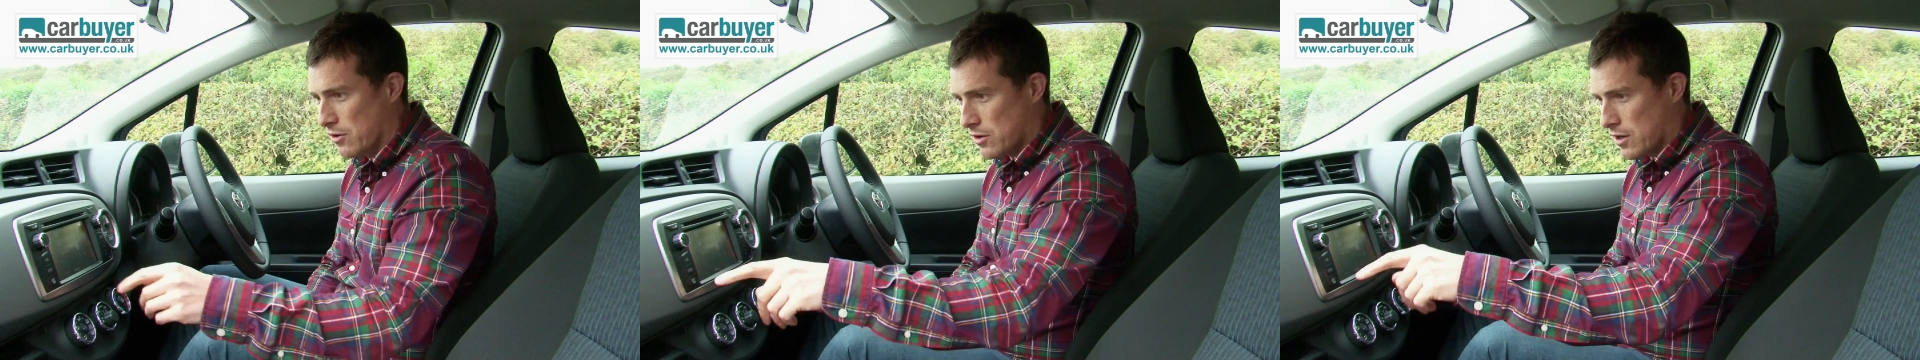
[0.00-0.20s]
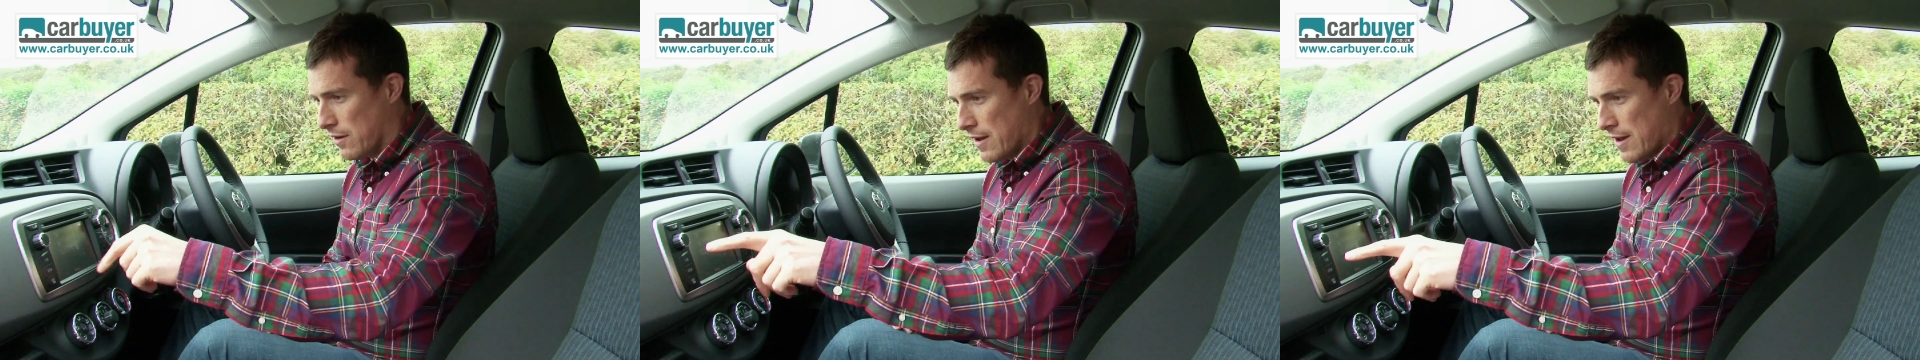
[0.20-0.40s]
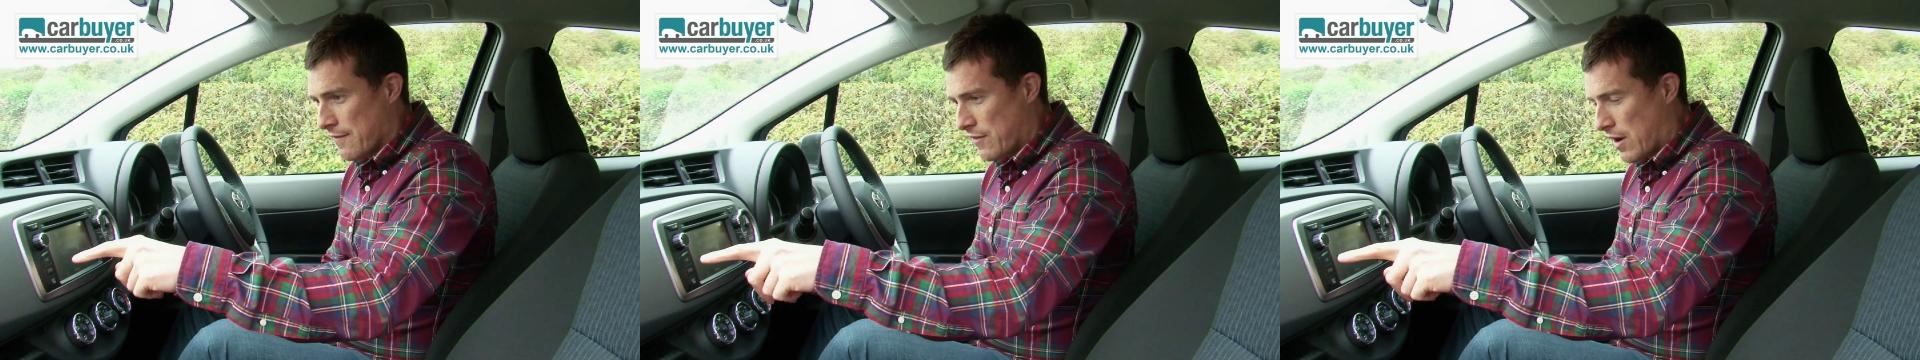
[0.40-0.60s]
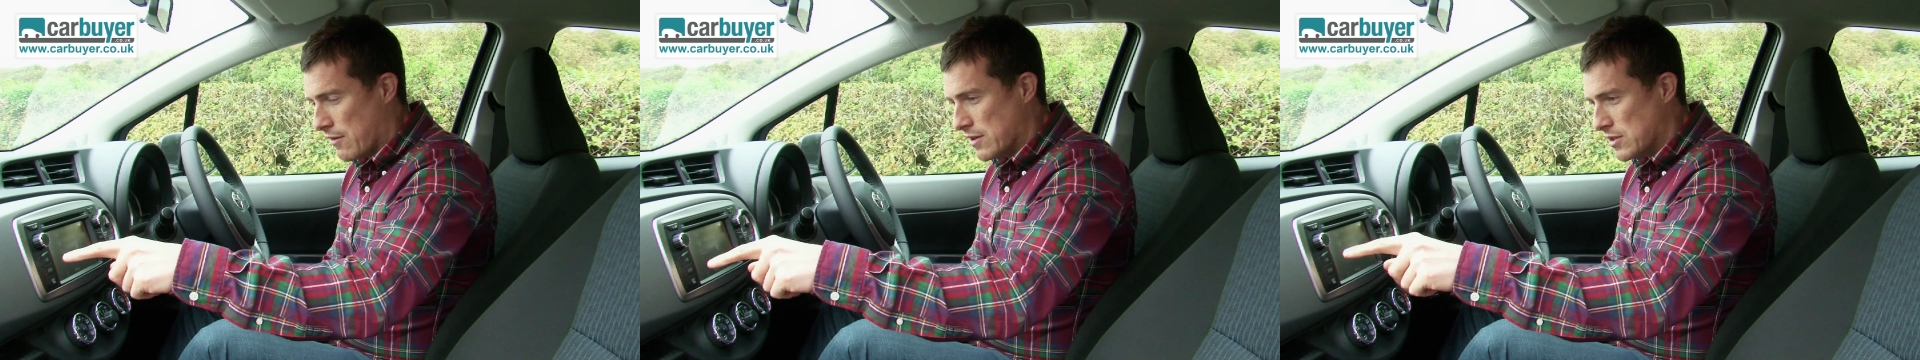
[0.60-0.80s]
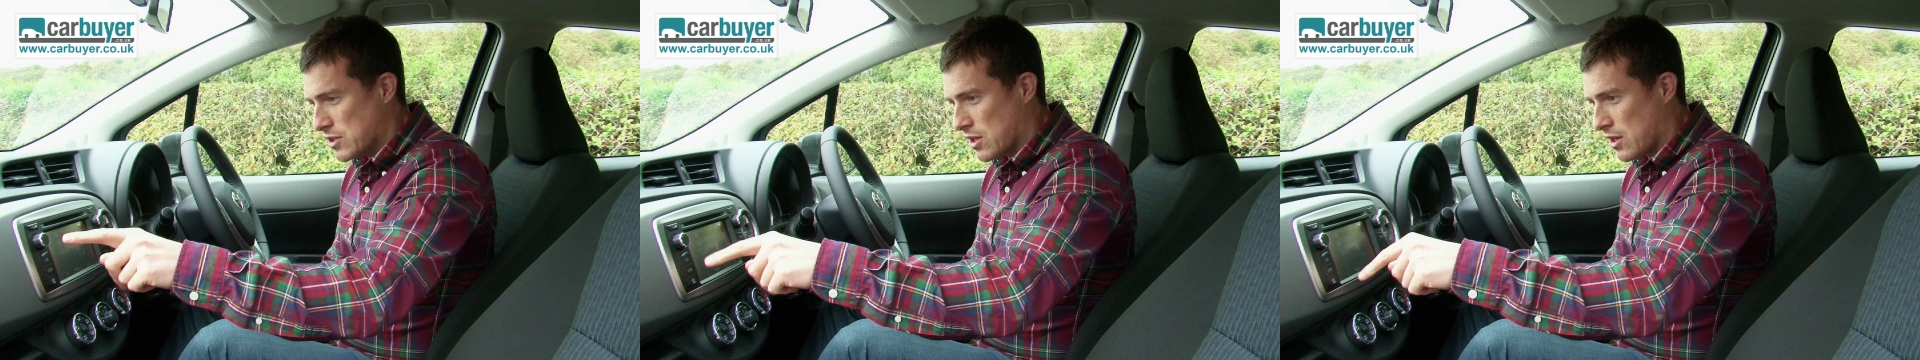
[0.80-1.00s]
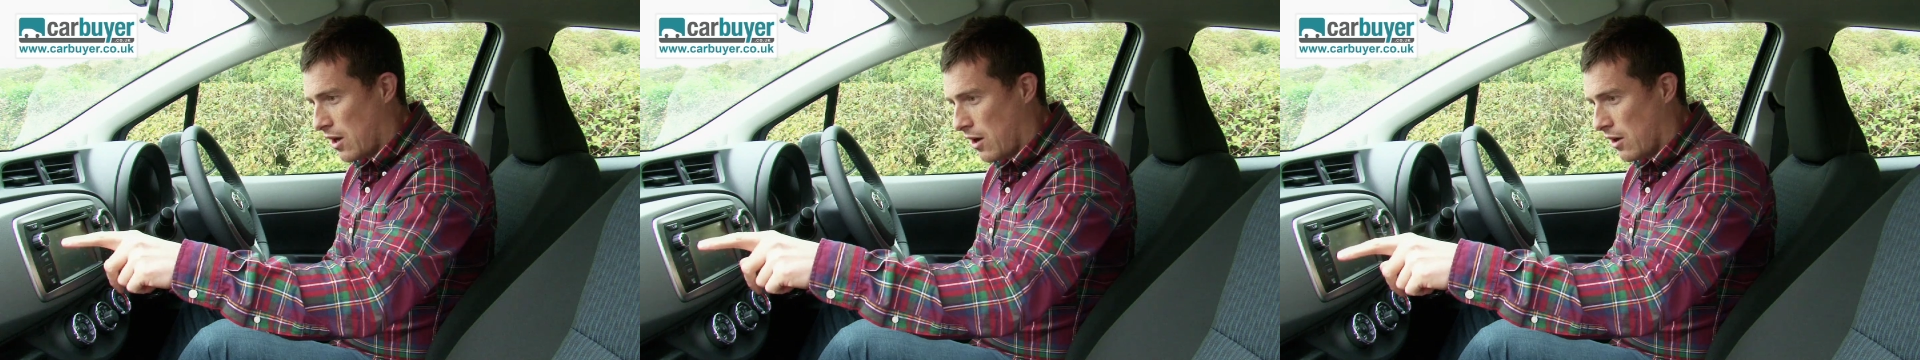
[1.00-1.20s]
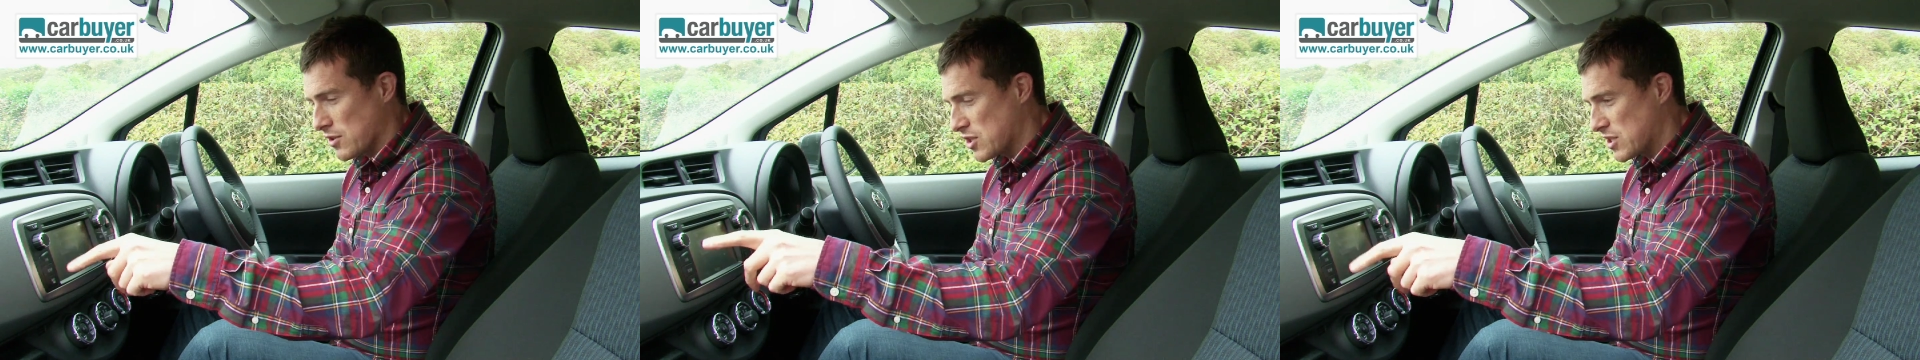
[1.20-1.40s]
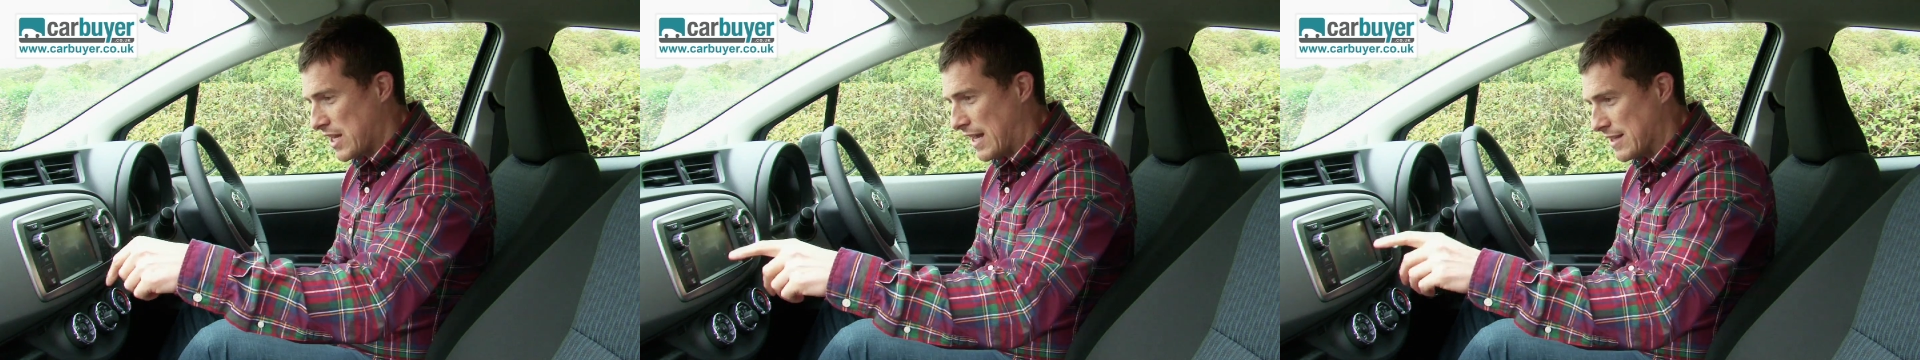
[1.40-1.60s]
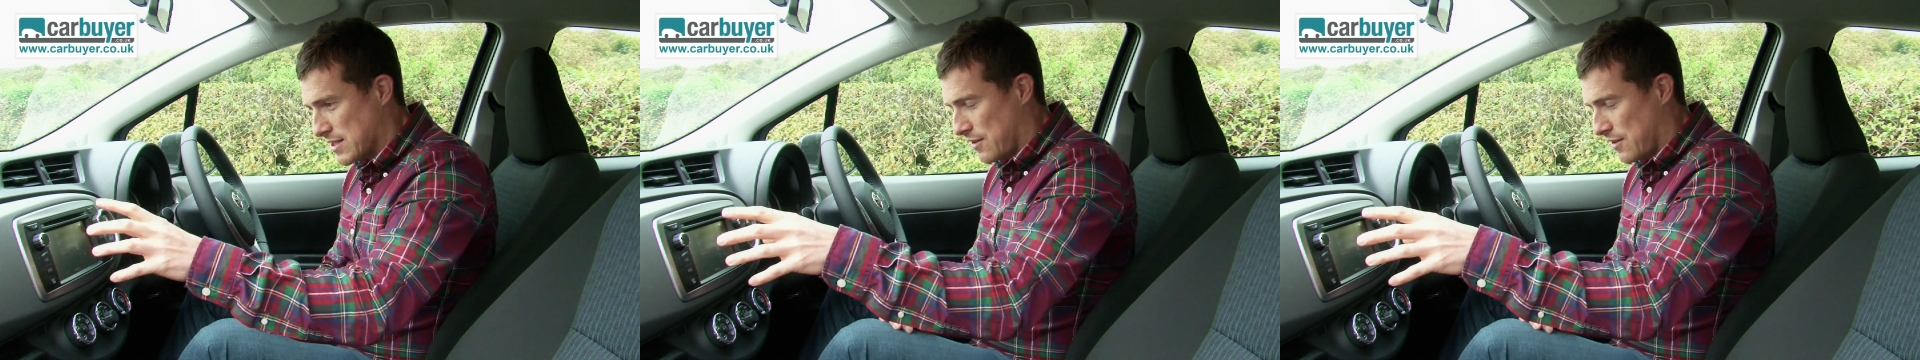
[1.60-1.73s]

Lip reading: look at various car stats